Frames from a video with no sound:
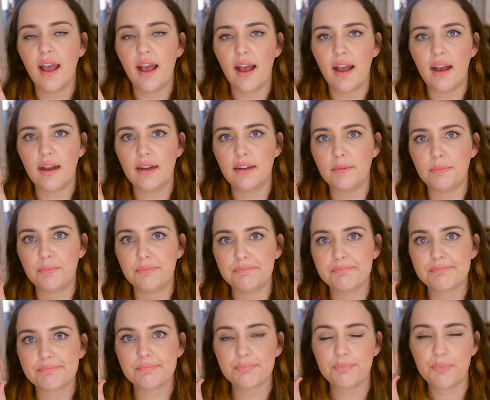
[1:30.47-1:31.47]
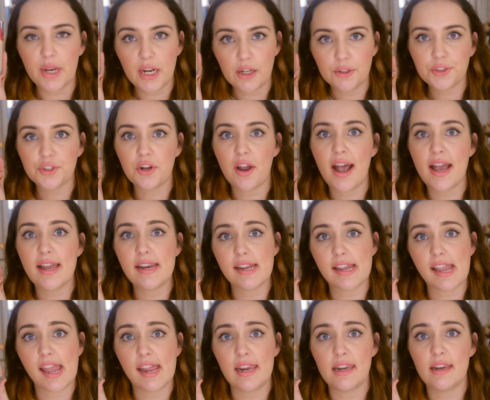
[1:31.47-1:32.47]
But I'll try it
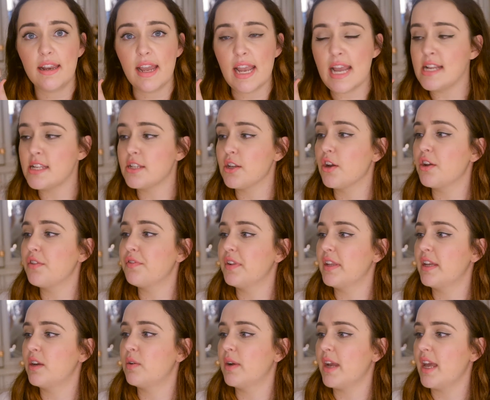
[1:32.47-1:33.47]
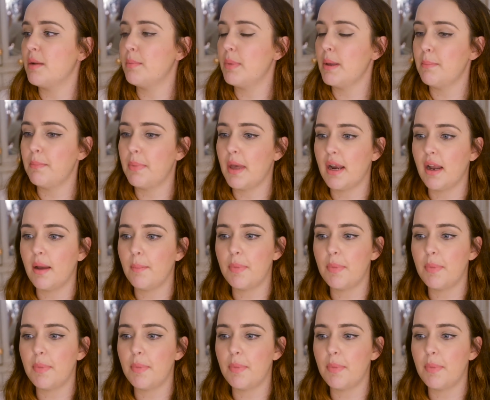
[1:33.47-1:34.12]
again and hopefully it'll get a bit better.